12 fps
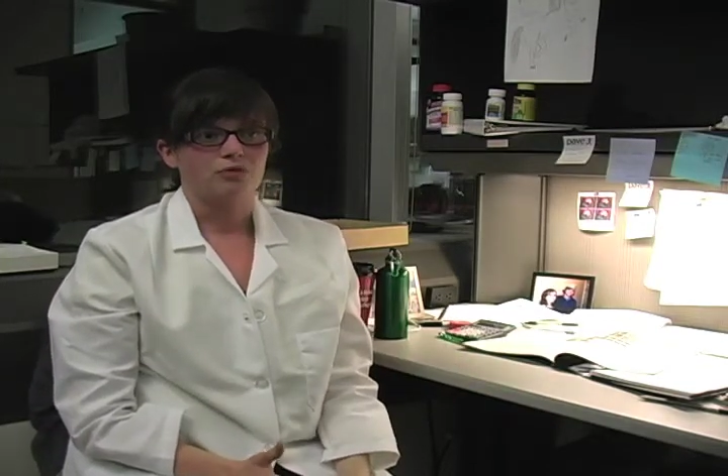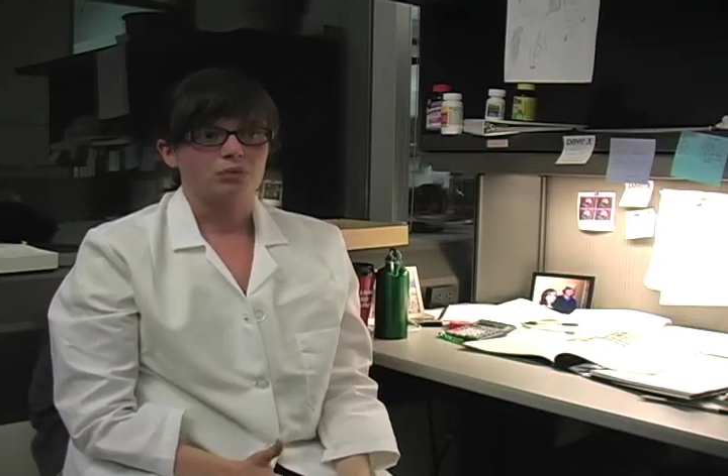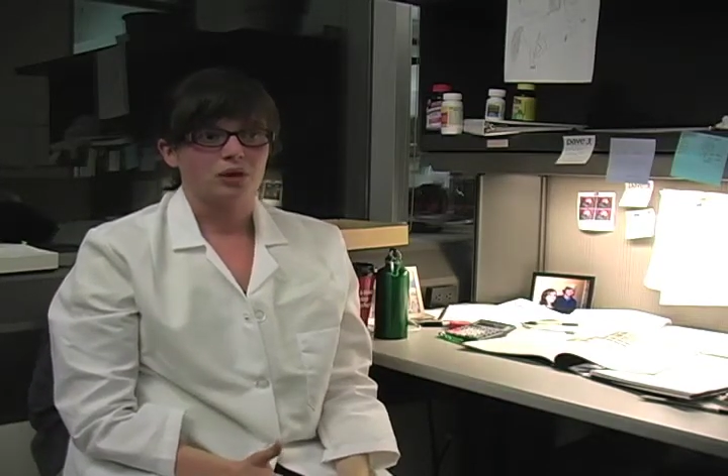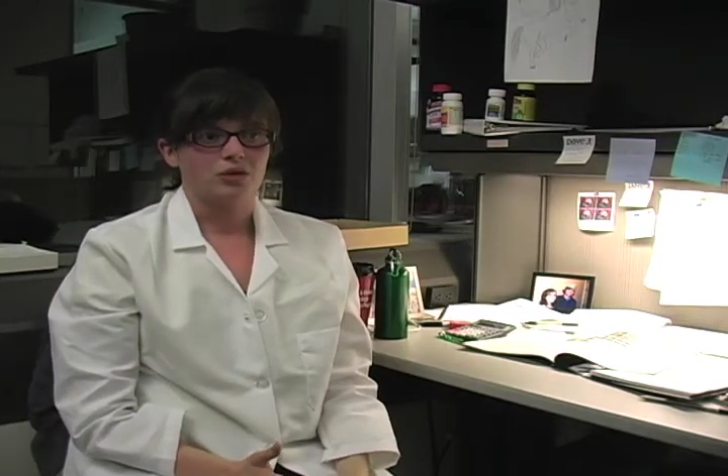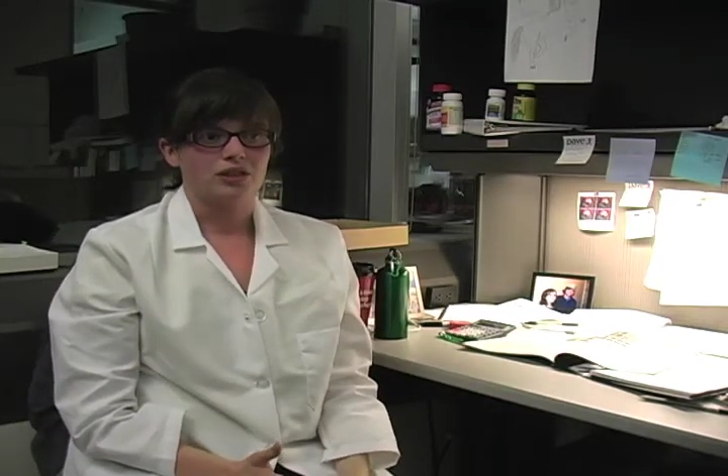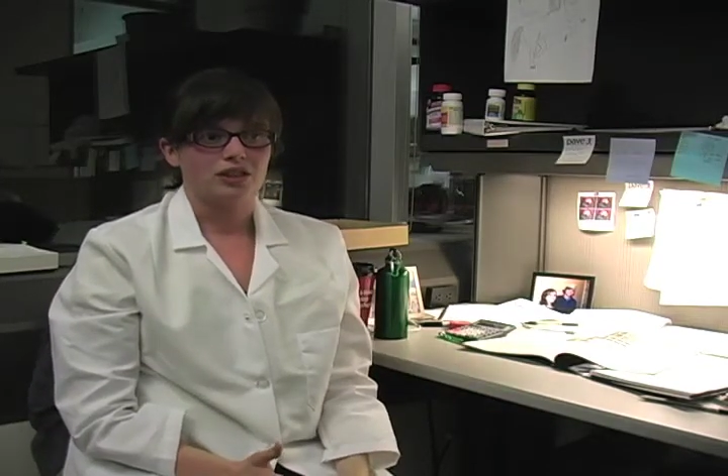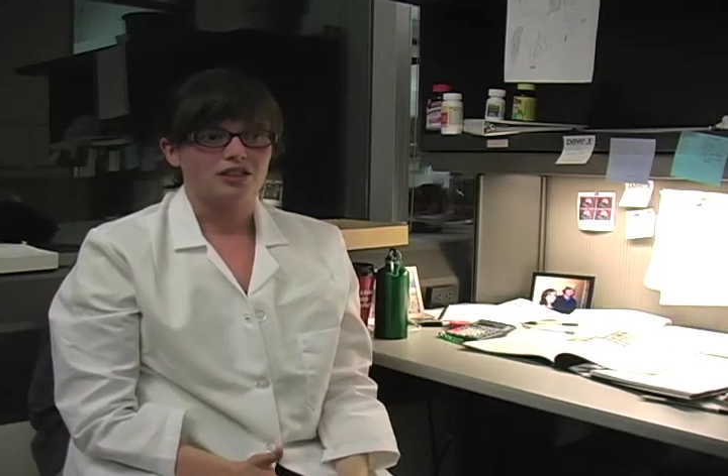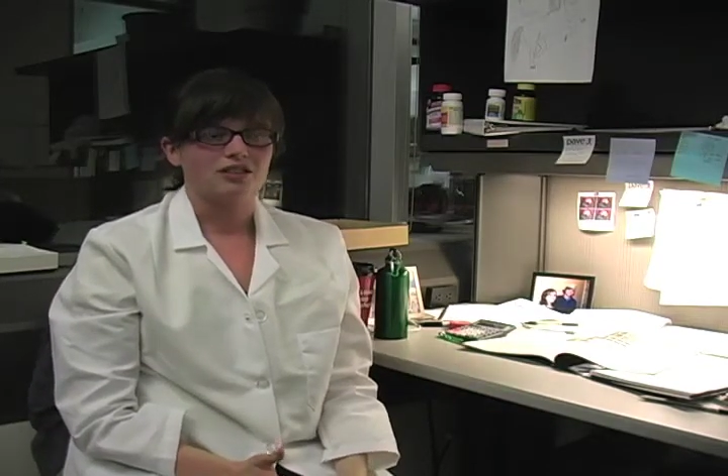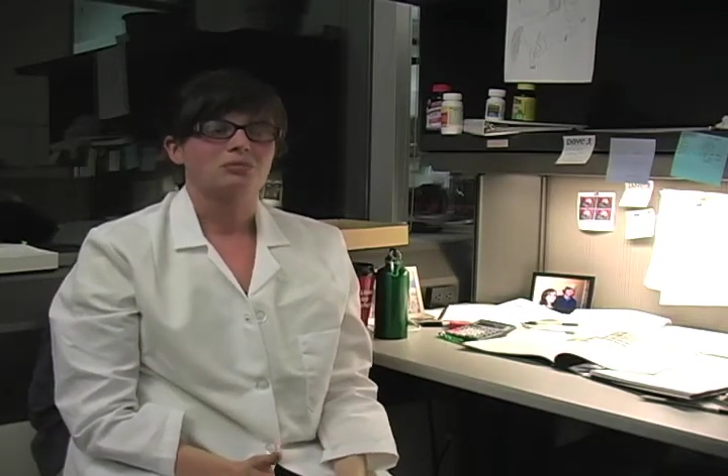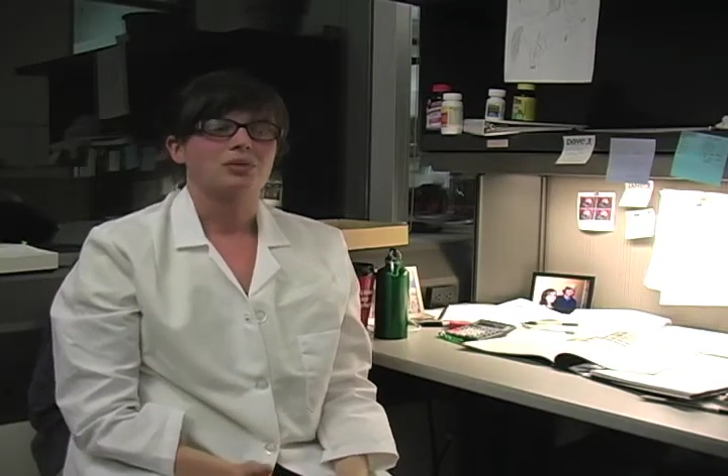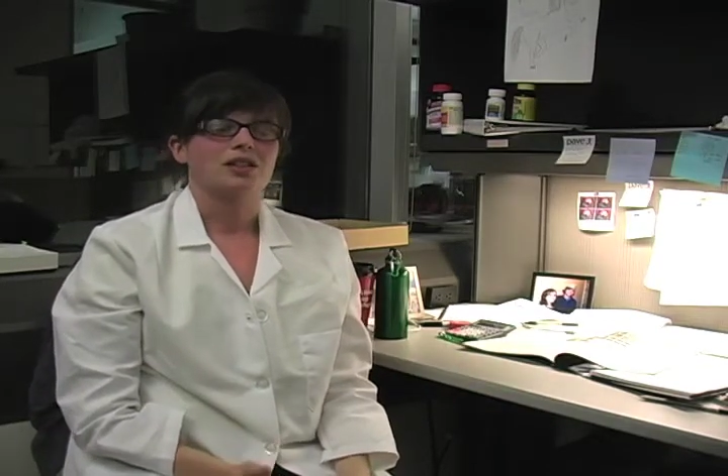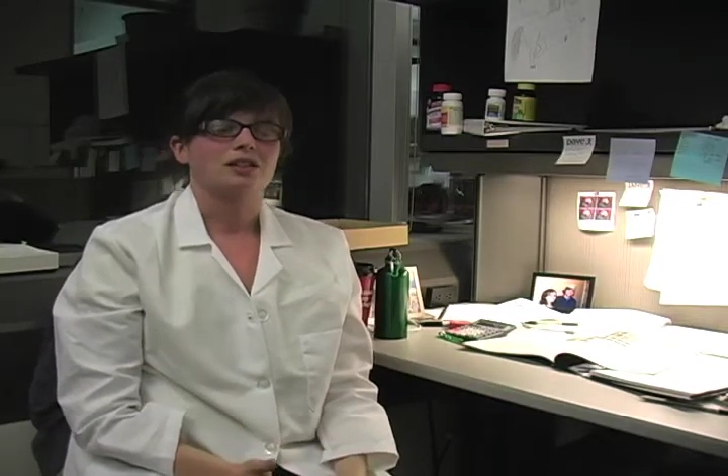proteins
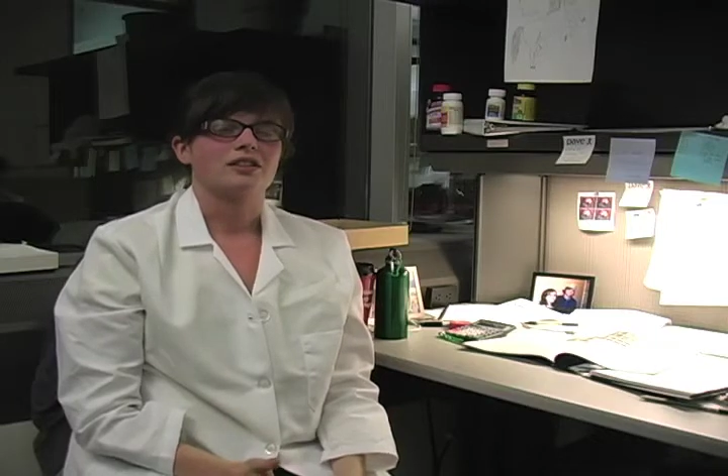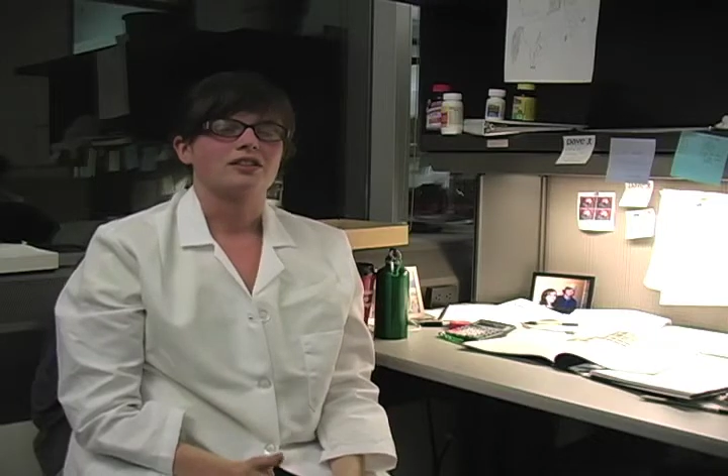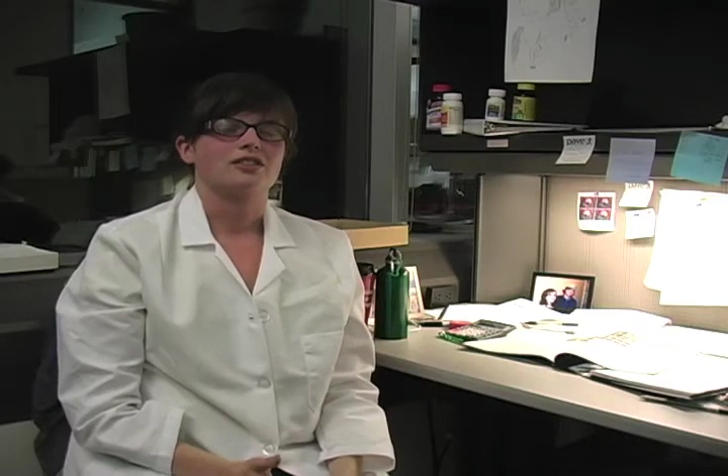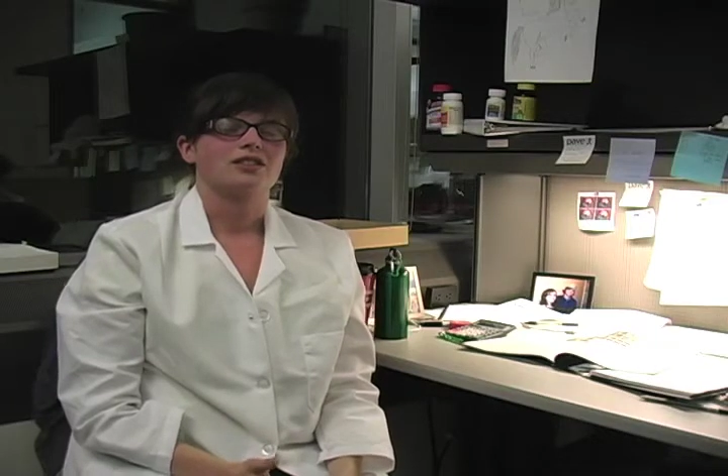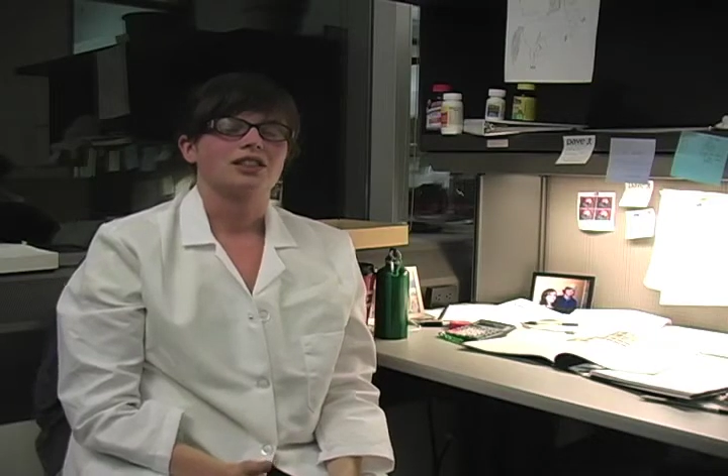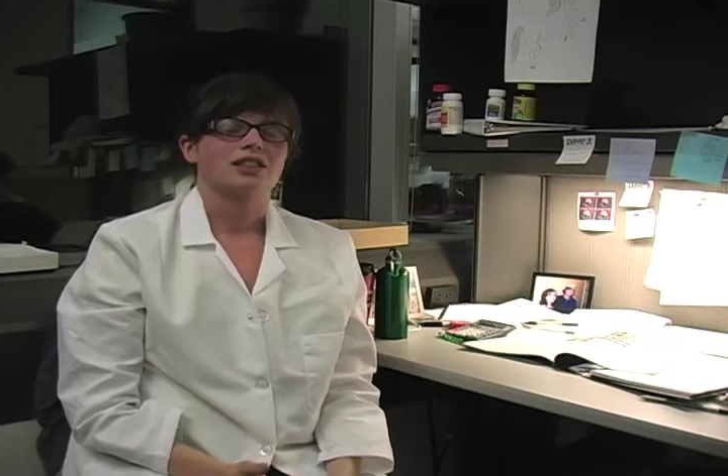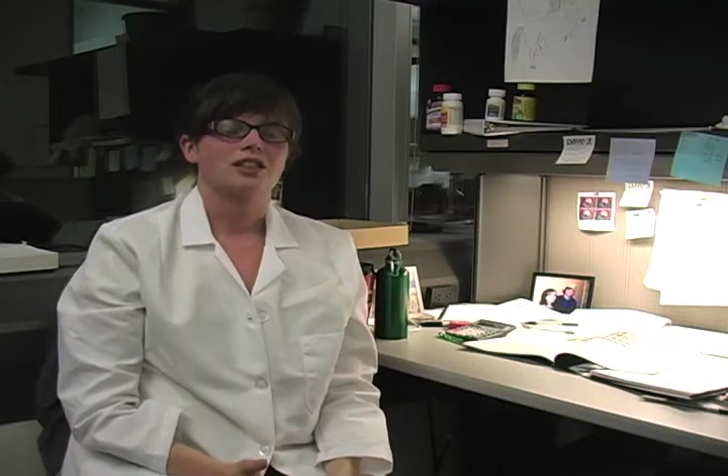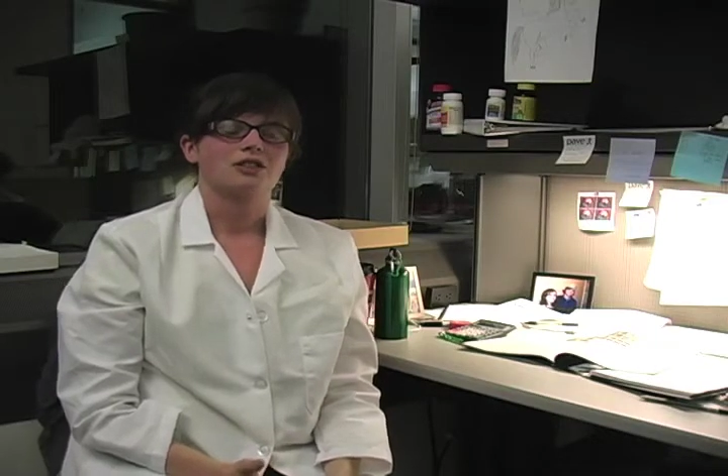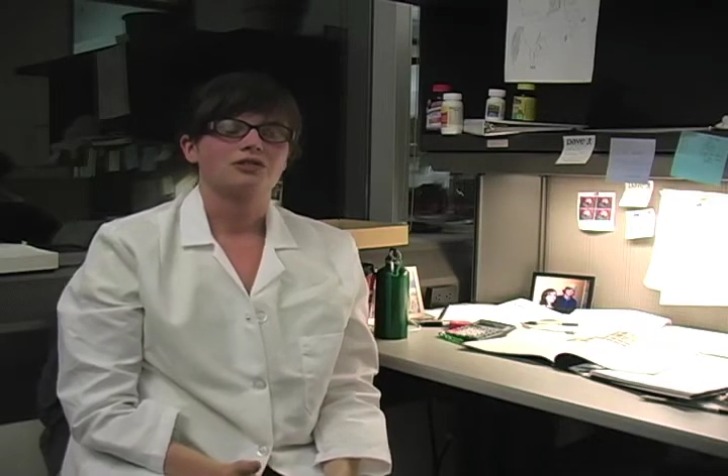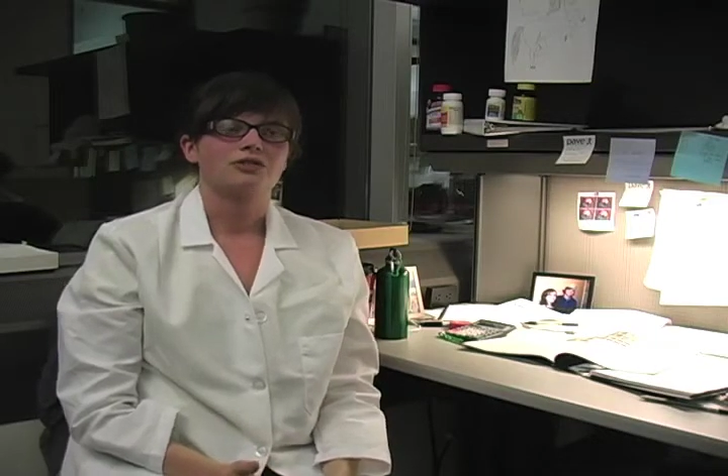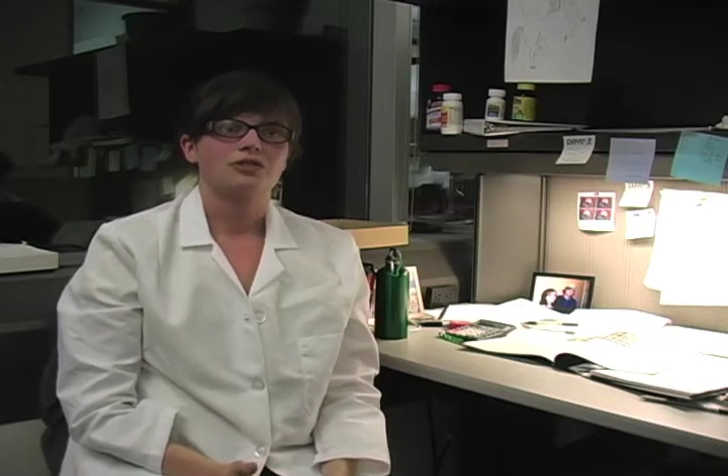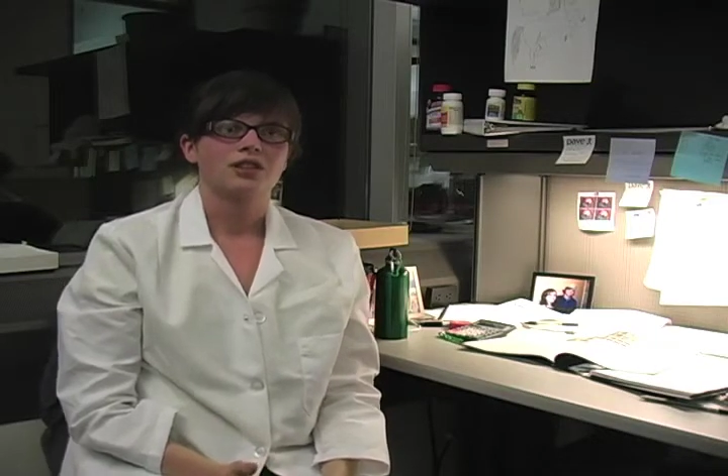because
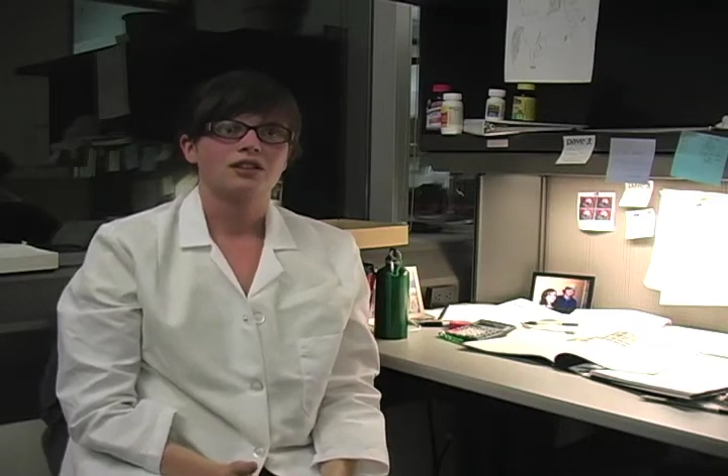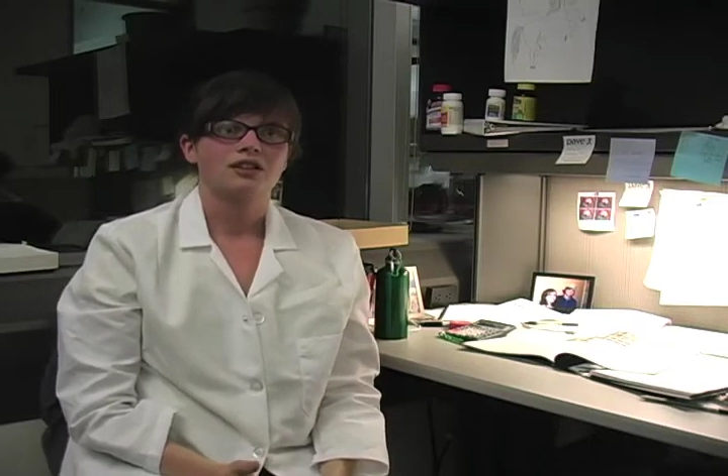if